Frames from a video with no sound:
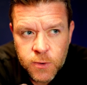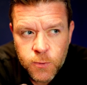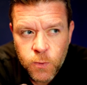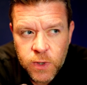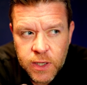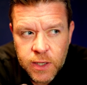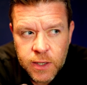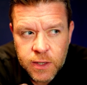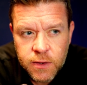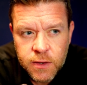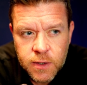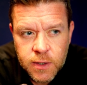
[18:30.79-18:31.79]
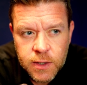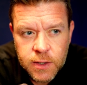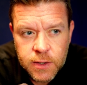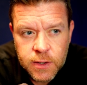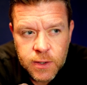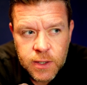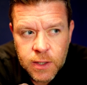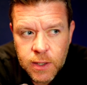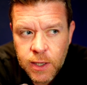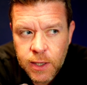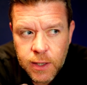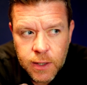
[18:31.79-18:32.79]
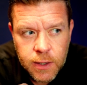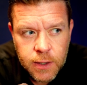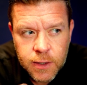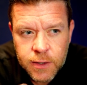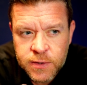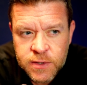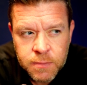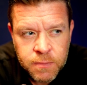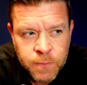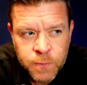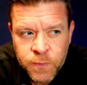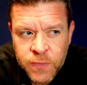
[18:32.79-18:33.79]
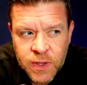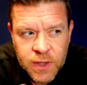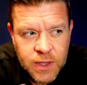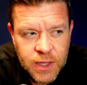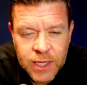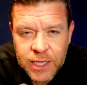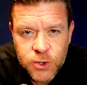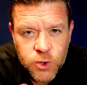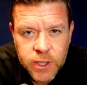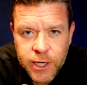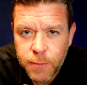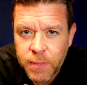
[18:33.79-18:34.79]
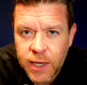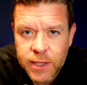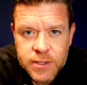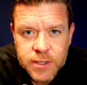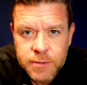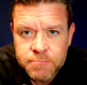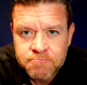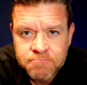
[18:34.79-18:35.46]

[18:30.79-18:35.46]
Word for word: with uh, some angel hair pasta.